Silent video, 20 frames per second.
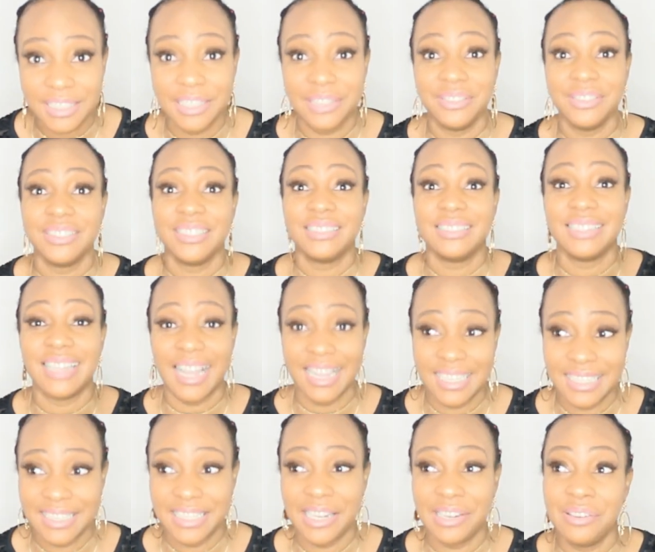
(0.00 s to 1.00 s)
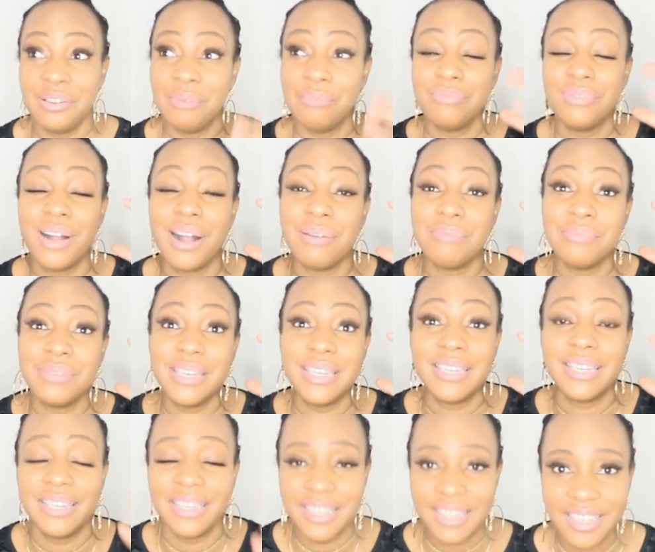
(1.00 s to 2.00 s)
there is taxi, and you brought me
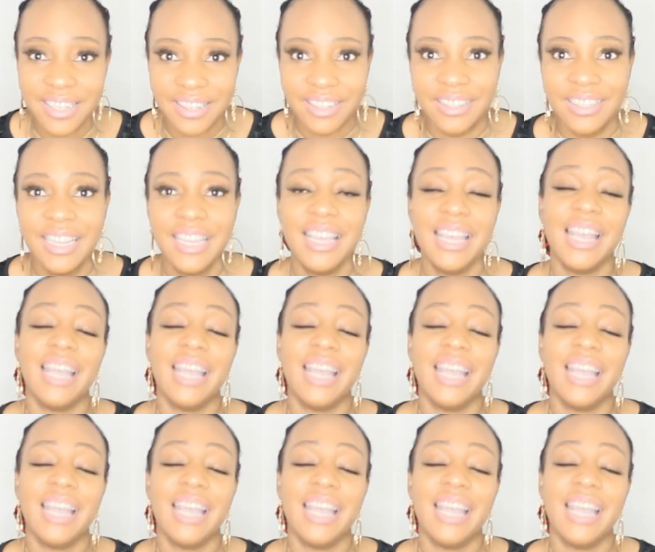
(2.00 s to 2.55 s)
here.